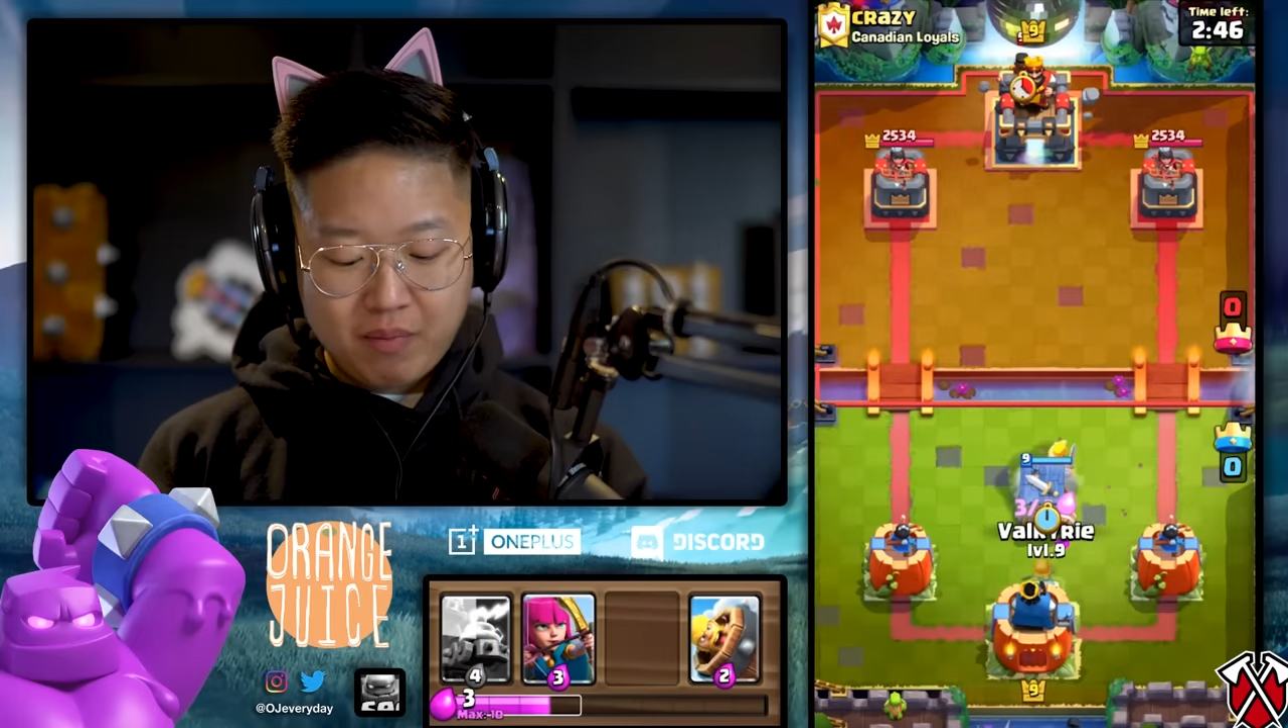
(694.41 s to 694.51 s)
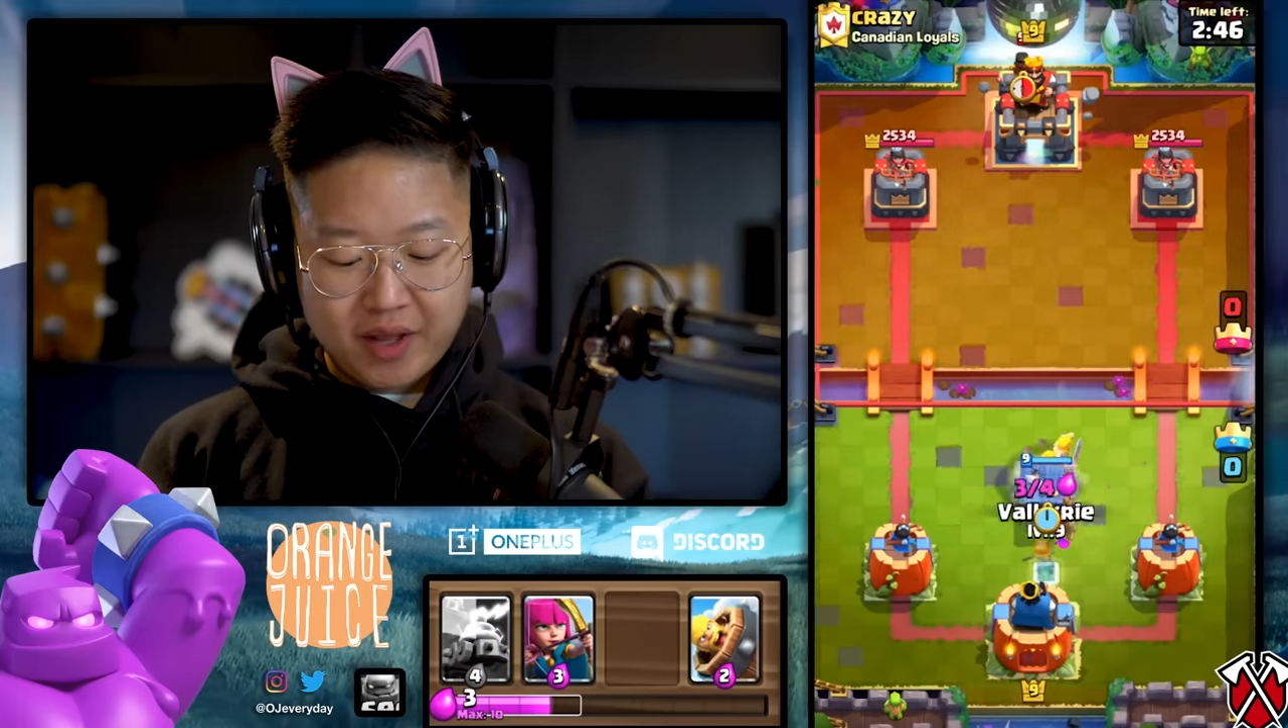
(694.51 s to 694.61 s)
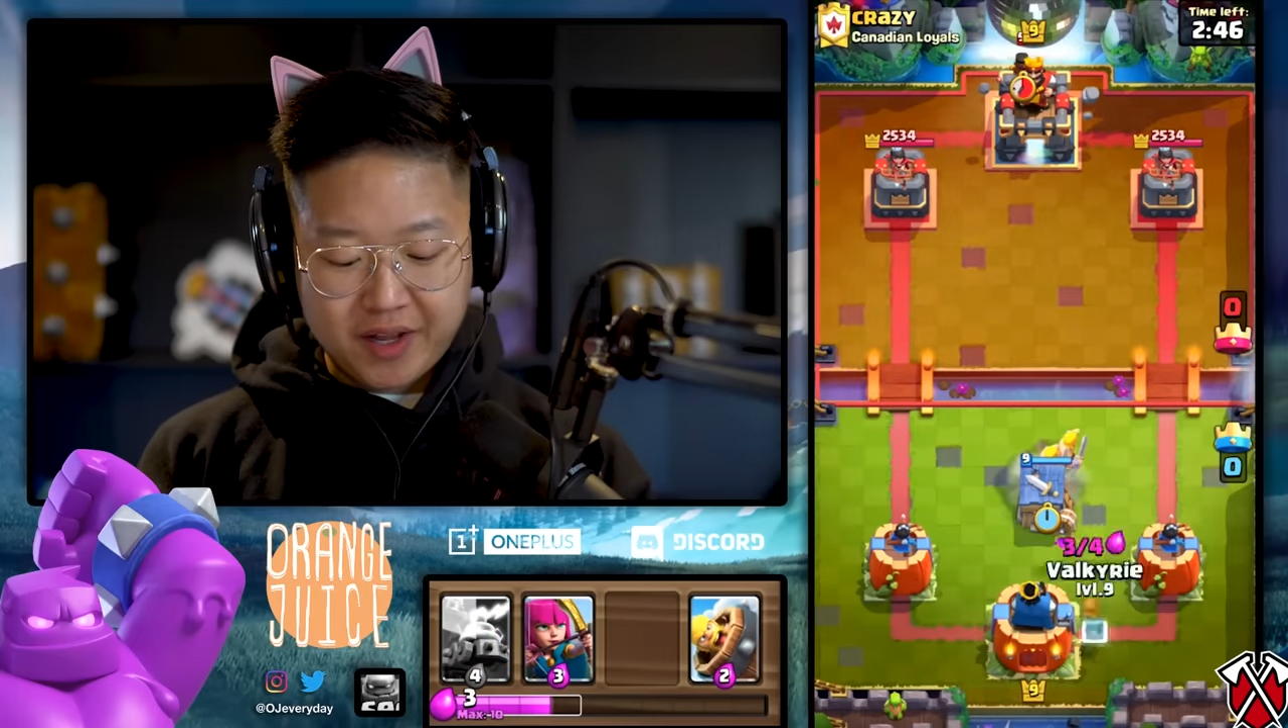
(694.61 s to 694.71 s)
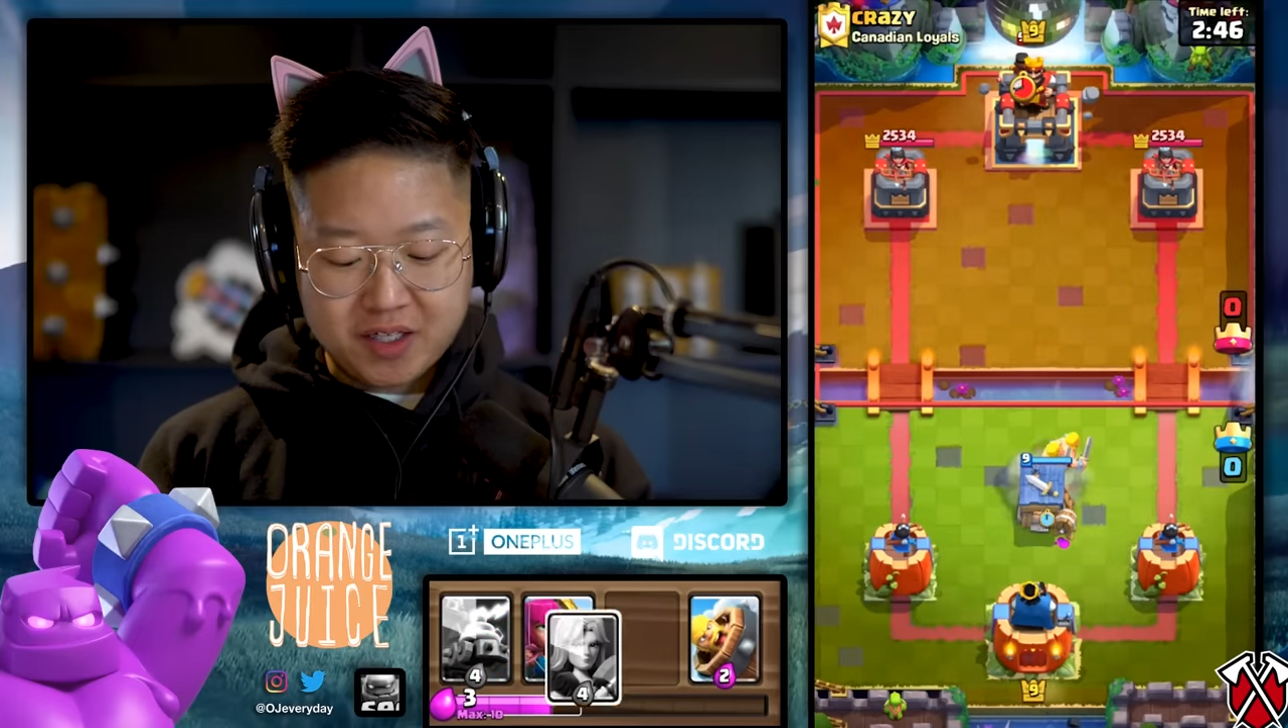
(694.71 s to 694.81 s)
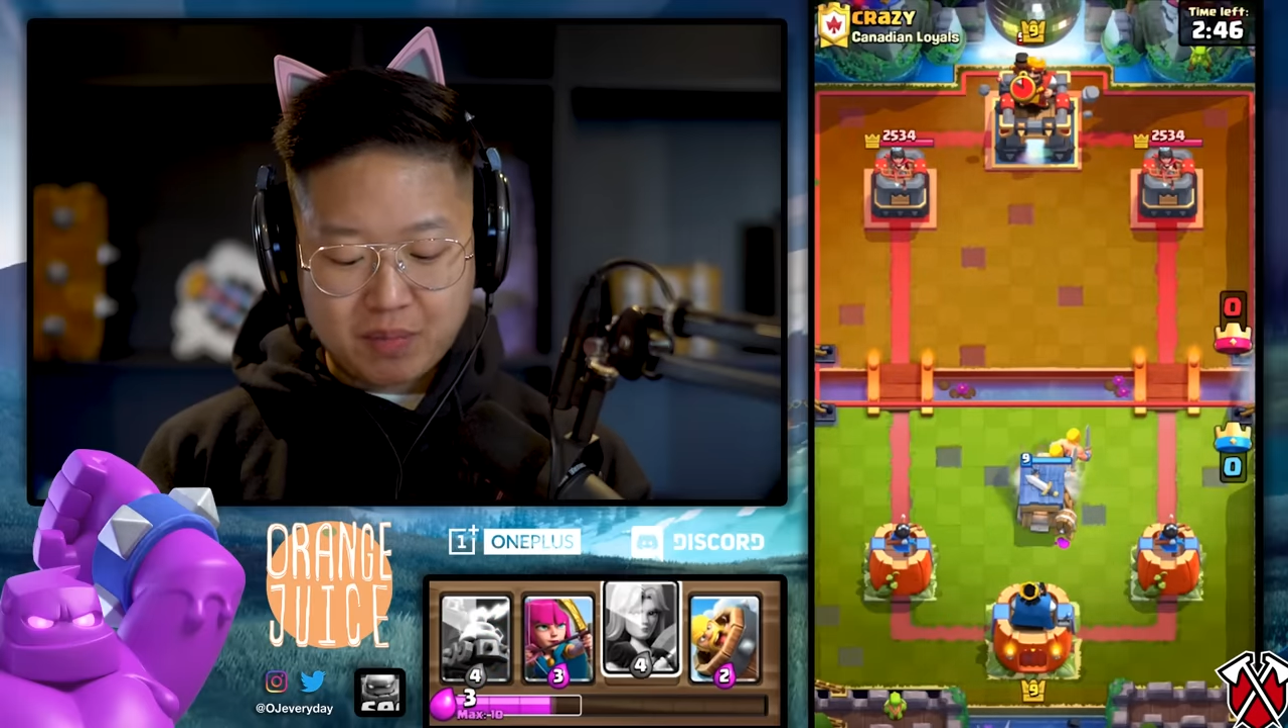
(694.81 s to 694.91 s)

melee